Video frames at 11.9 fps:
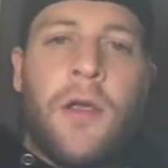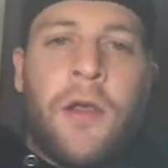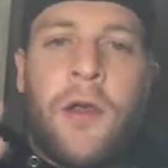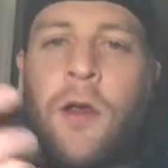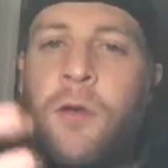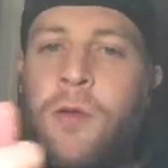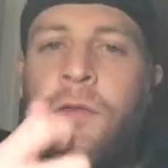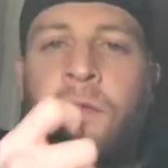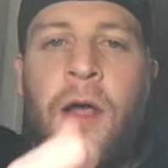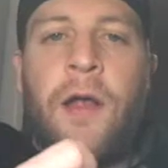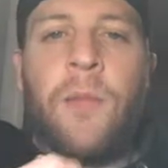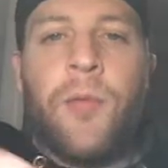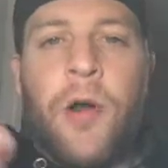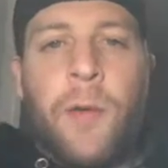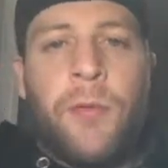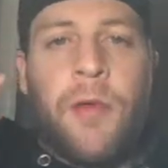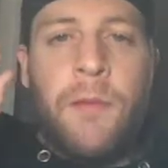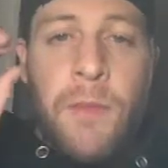you fire them
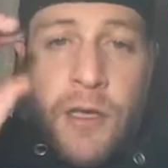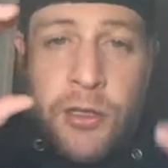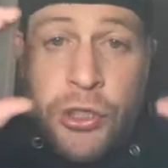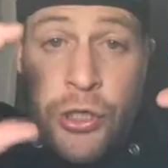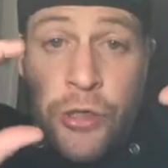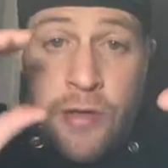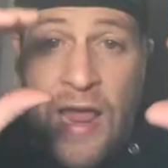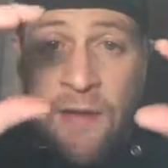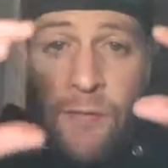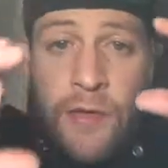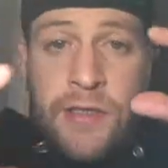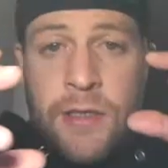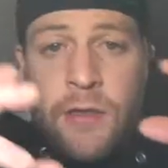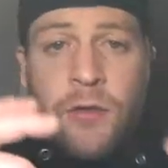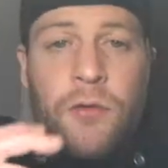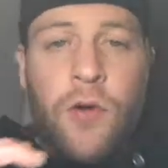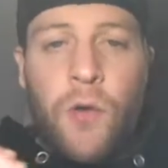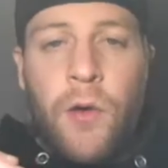properly, making sure every single
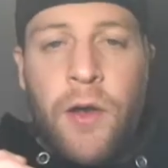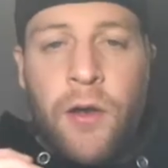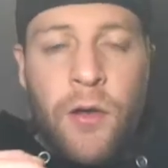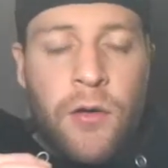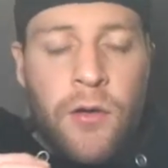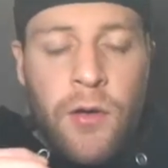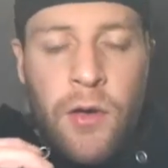coil